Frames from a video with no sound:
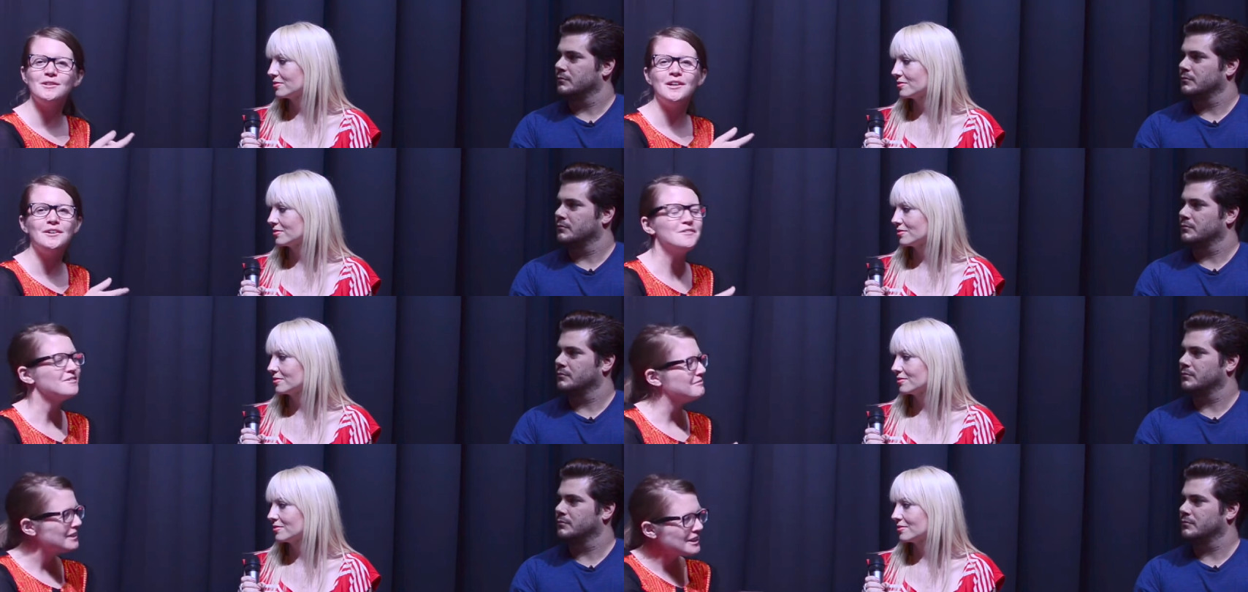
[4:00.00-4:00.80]

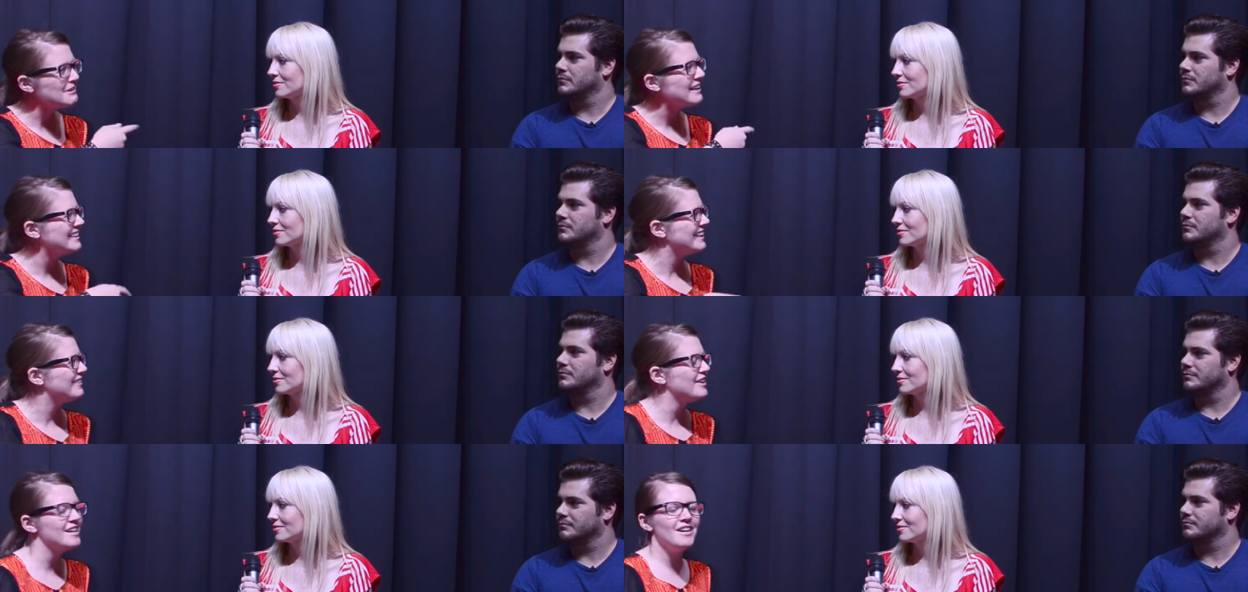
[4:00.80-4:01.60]
Speaker 1: loan really quickly.
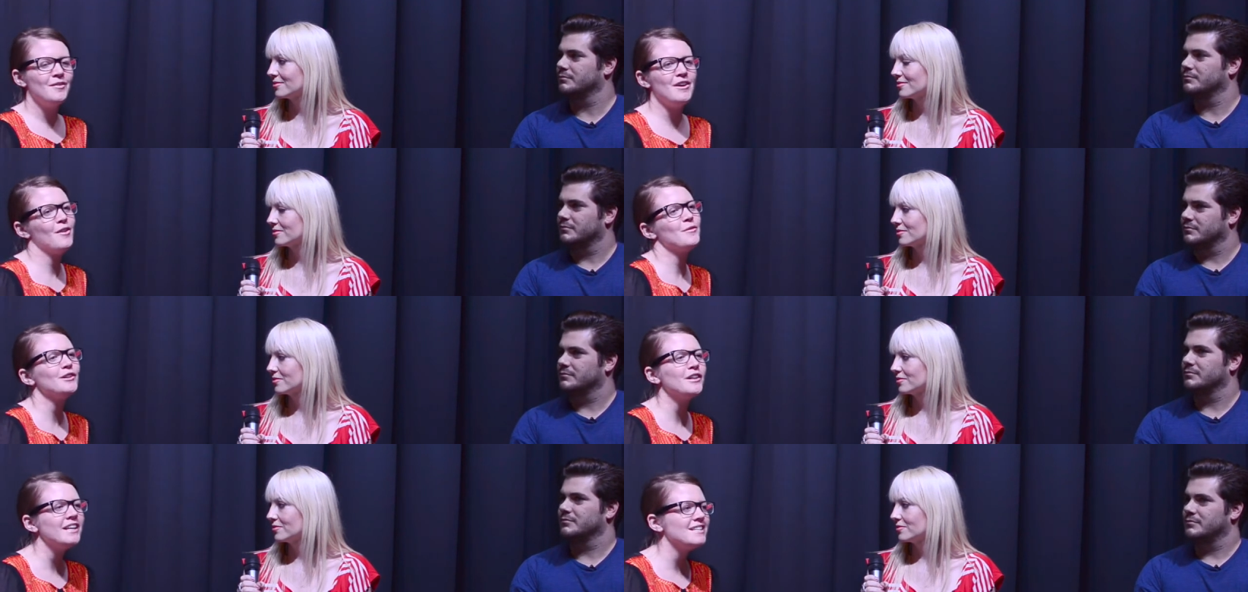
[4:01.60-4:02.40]
And we, we are,
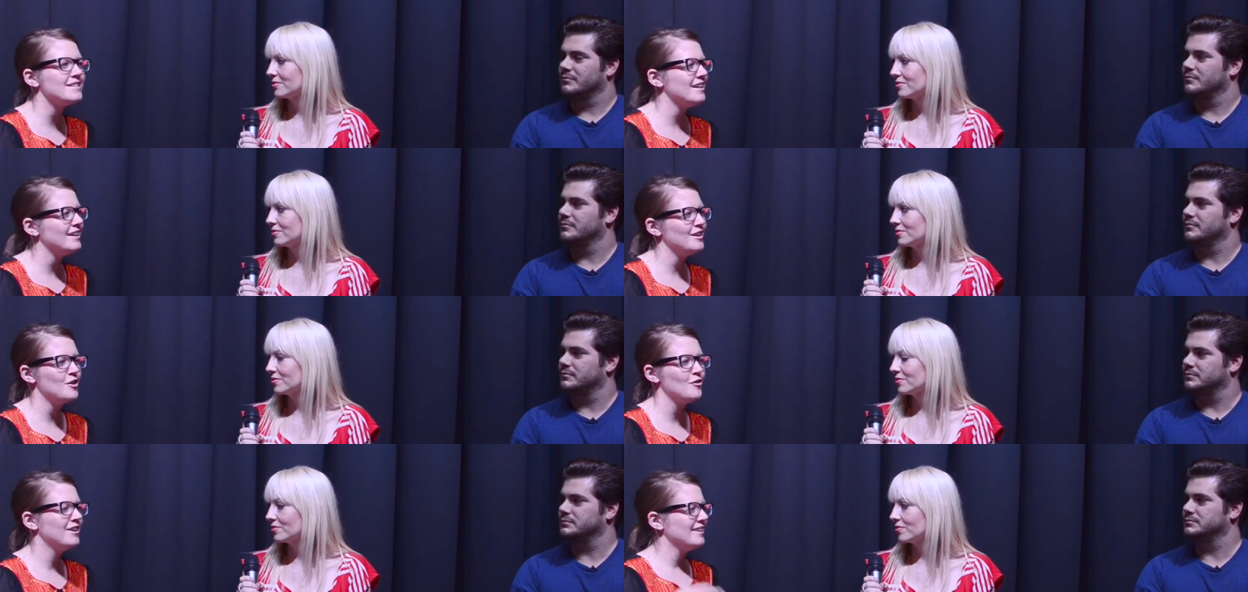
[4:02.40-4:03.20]
we're looking to, you
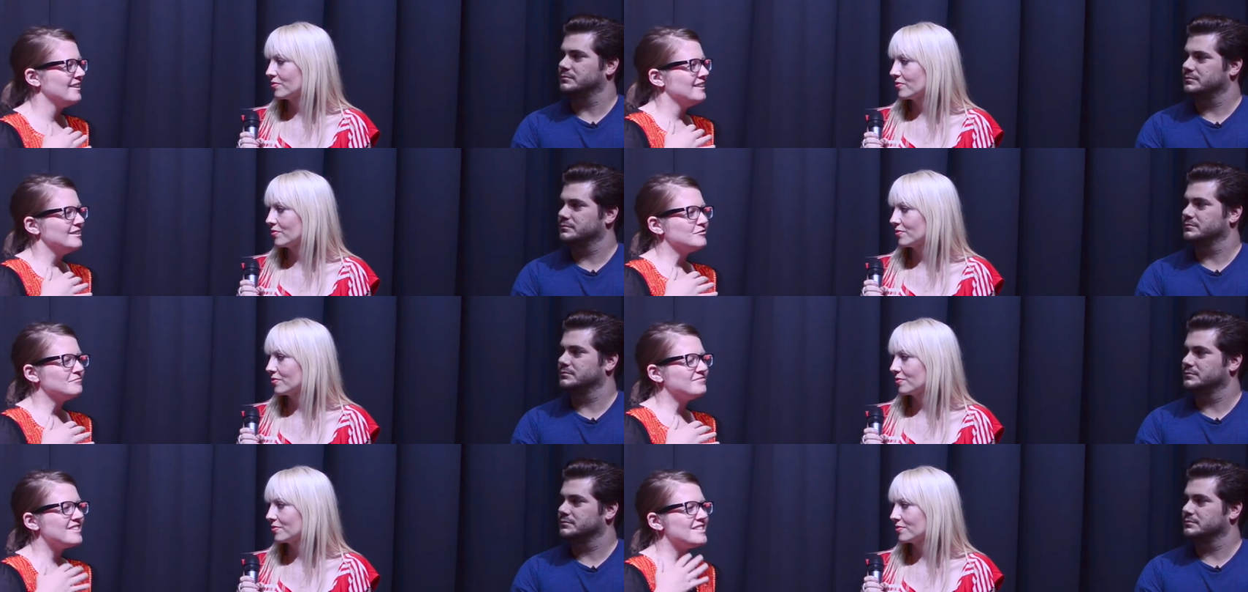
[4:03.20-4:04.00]
know,
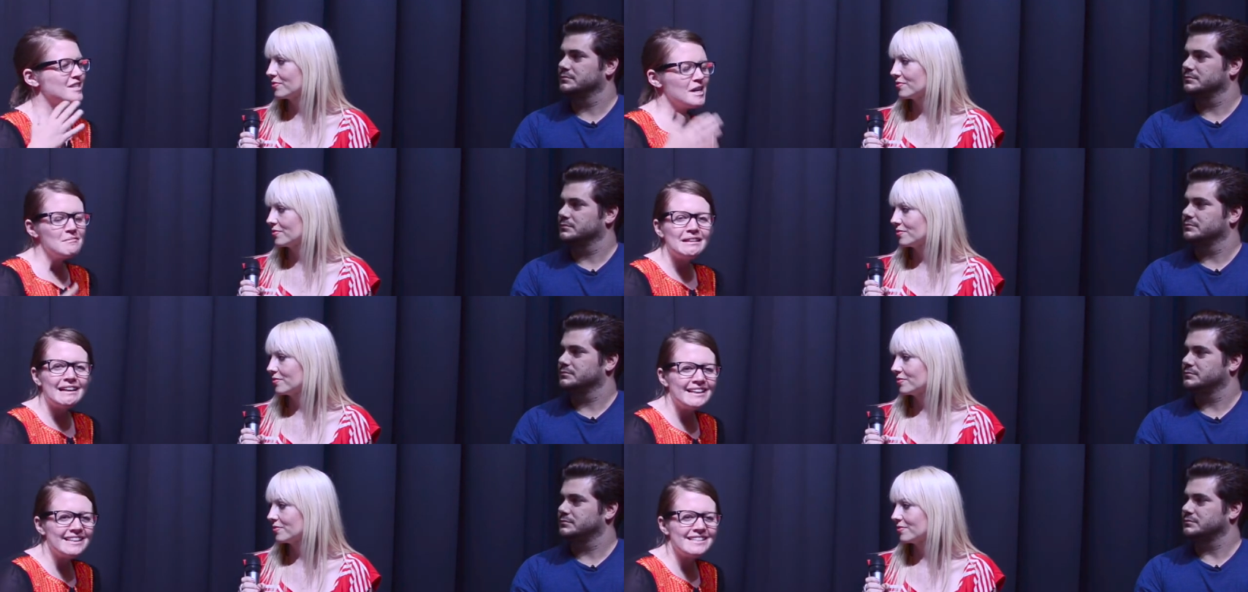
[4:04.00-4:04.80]

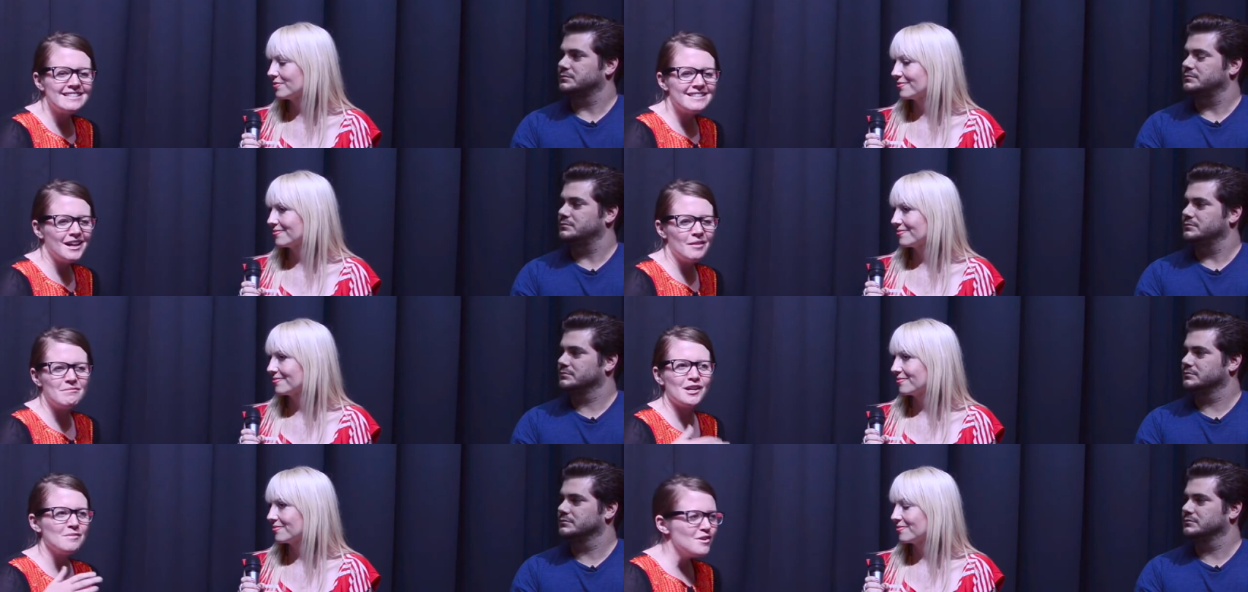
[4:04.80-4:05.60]
stabilize
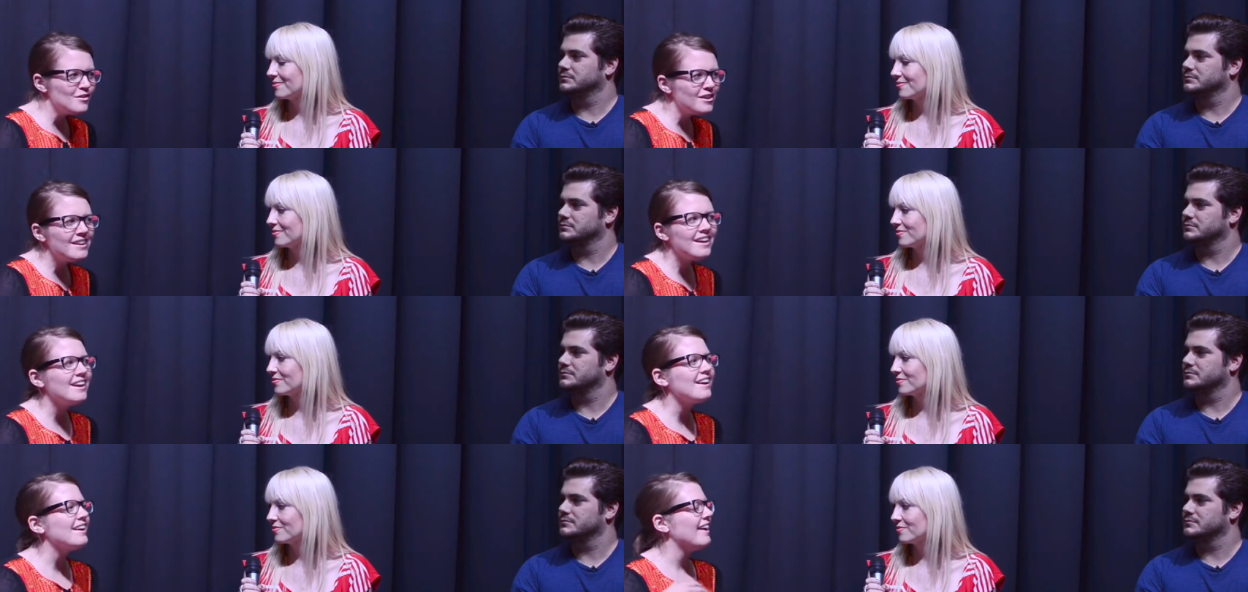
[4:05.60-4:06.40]
um, the
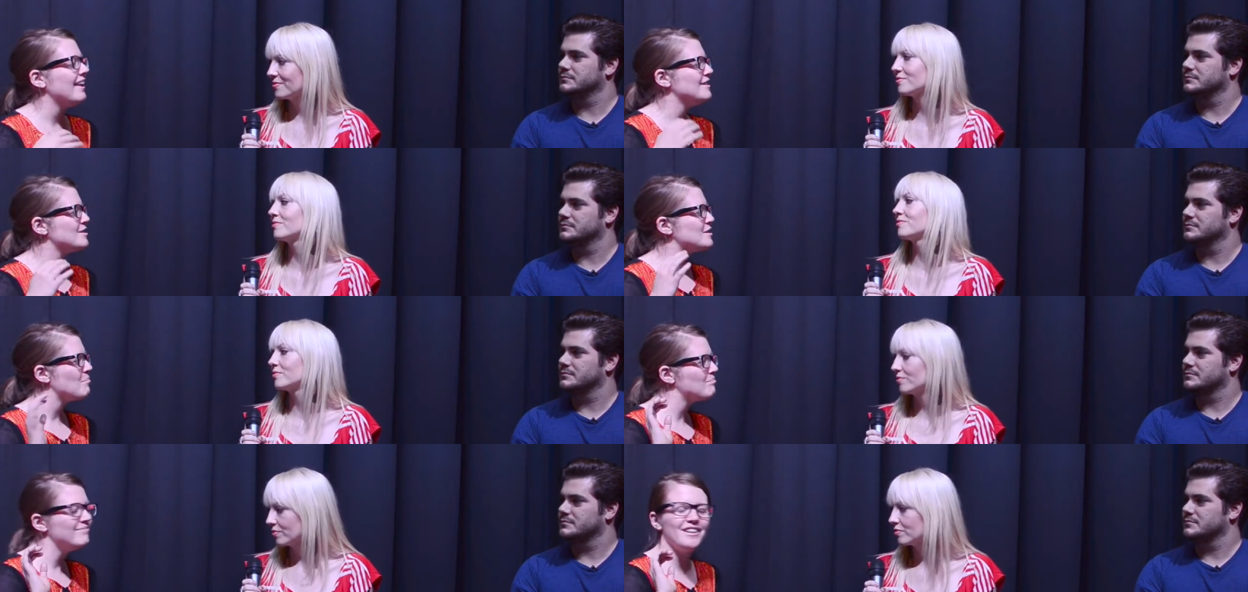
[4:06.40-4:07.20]
community and
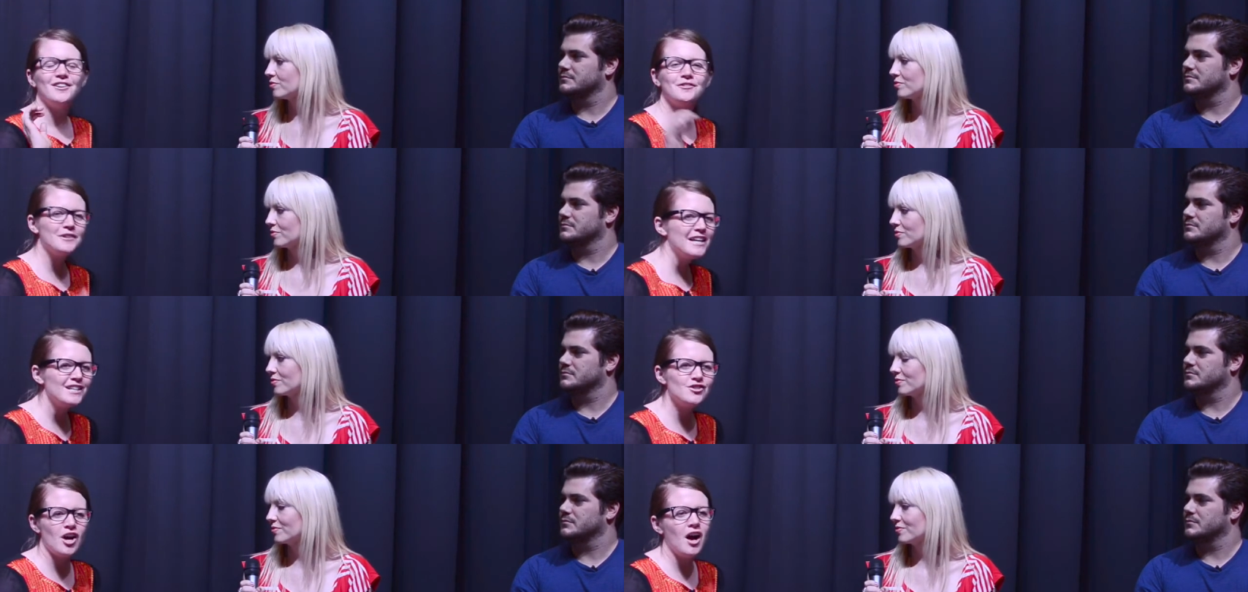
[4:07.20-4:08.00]
you know
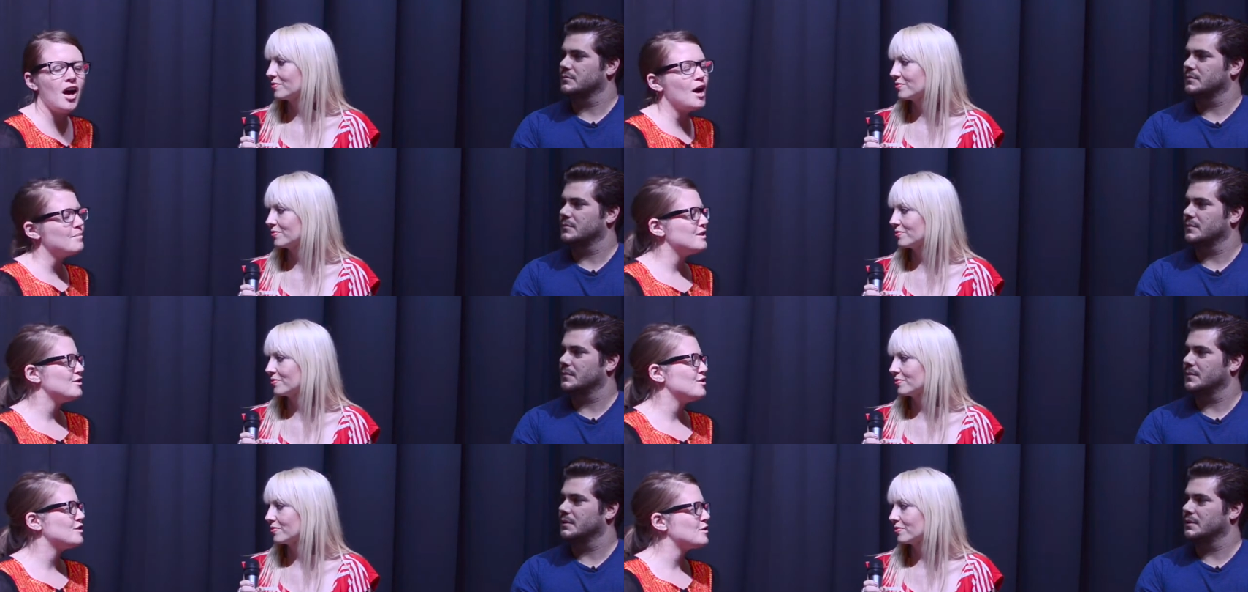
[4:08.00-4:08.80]
create jobs and just